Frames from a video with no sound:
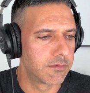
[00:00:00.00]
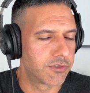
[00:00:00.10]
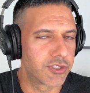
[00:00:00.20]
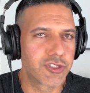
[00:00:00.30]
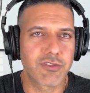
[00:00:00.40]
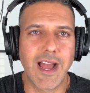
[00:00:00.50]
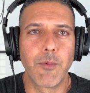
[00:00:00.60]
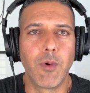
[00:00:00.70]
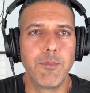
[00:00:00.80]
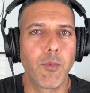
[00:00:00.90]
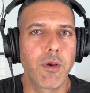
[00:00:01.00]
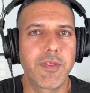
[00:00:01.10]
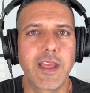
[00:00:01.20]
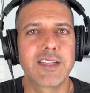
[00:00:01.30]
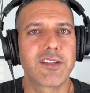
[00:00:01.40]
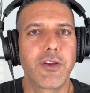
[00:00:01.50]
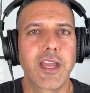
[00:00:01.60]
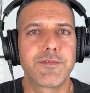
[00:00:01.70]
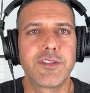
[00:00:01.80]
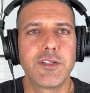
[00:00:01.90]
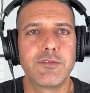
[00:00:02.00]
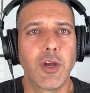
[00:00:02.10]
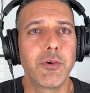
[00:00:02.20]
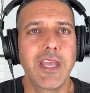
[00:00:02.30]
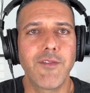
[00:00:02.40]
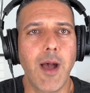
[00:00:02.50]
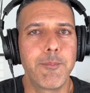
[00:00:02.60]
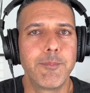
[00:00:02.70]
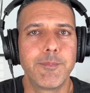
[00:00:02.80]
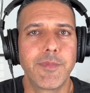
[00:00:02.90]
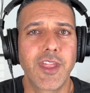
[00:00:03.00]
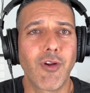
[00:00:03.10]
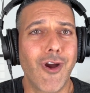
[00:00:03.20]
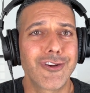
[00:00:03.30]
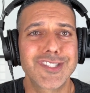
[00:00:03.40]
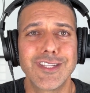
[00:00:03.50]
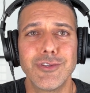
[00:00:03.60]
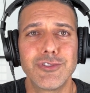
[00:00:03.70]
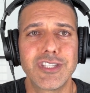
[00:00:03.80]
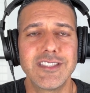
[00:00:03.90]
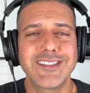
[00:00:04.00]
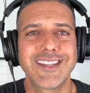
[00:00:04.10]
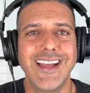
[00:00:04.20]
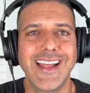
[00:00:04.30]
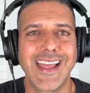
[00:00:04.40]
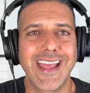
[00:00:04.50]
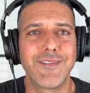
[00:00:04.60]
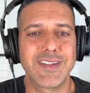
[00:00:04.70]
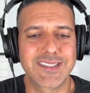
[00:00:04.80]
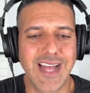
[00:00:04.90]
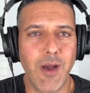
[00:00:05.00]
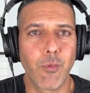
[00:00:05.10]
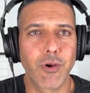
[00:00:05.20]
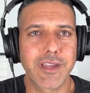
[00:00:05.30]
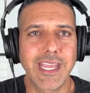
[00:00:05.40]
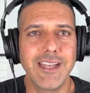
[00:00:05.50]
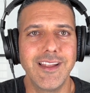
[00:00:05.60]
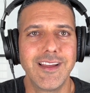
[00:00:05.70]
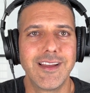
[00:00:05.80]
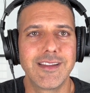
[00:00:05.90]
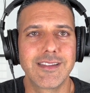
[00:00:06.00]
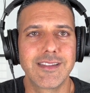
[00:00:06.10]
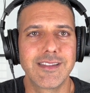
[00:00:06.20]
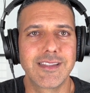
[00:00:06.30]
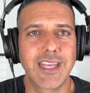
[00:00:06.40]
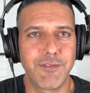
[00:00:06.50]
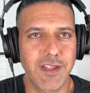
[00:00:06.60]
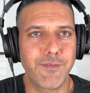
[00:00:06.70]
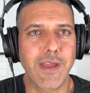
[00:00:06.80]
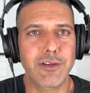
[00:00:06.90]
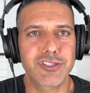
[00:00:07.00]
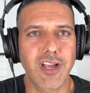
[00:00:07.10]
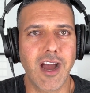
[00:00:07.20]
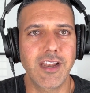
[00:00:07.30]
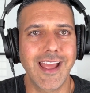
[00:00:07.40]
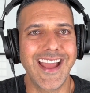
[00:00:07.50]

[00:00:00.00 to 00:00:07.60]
Just try one more thing is all you have to do. Don't give up. There are solutions. If it's not working, give it a fair shot.